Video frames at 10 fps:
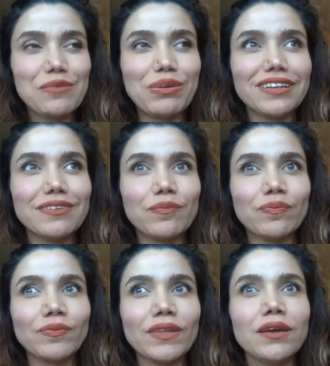But
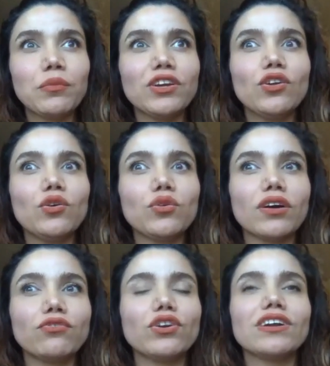
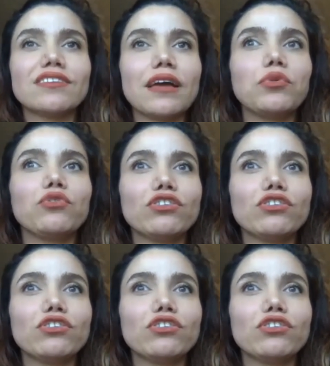for example,